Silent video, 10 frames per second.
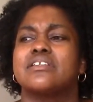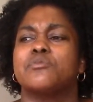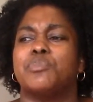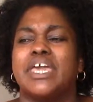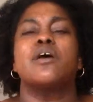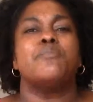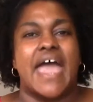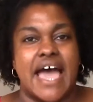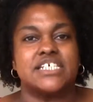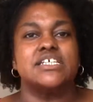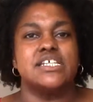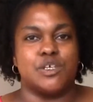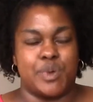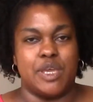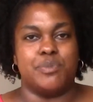be compassionate
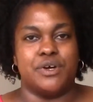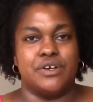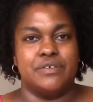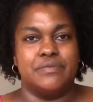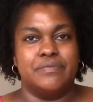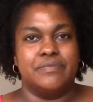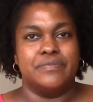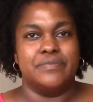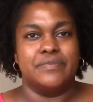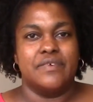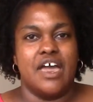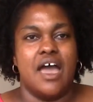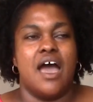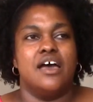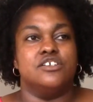to people.
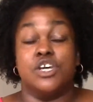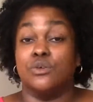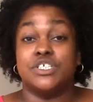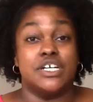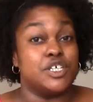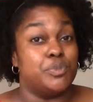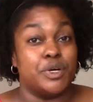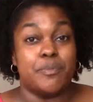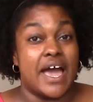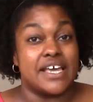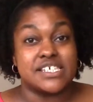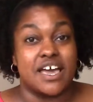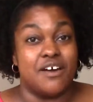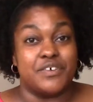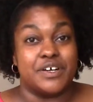Don't judge a book by its
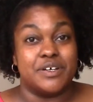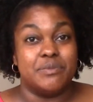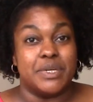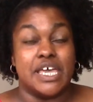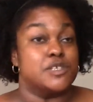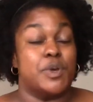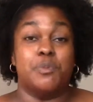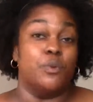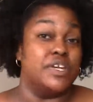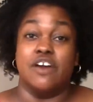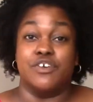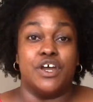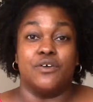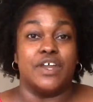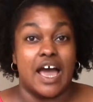cover, because people would never
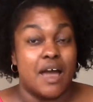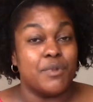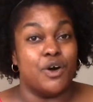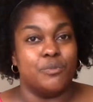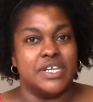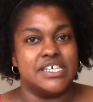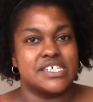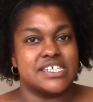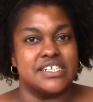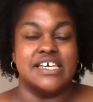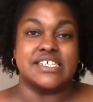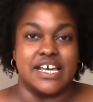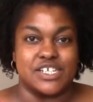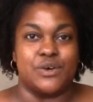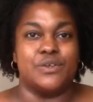know that I'm homeless unless
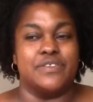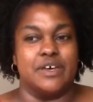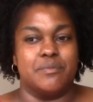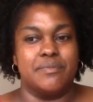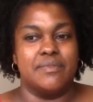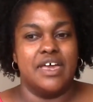I told them.